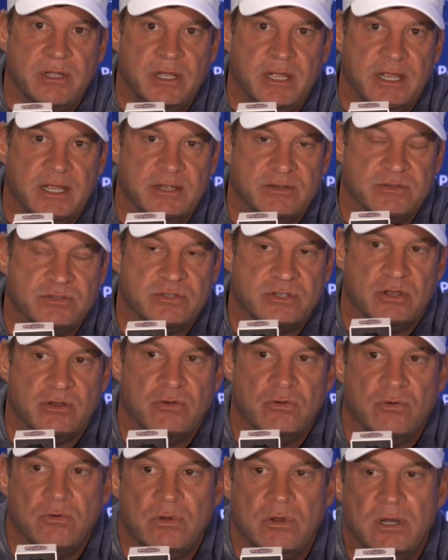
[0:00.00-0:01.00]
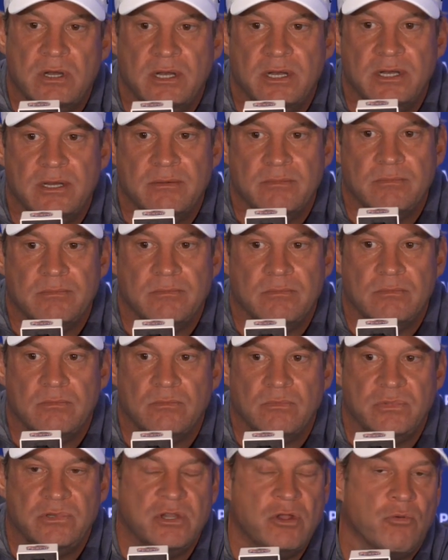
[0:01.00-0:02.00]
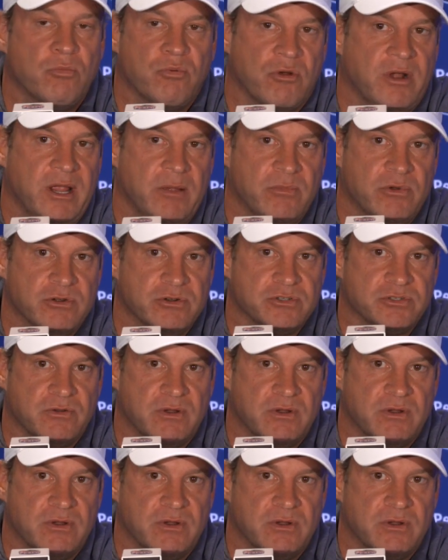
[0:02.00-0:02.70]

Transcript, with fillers: and so um, with no parameters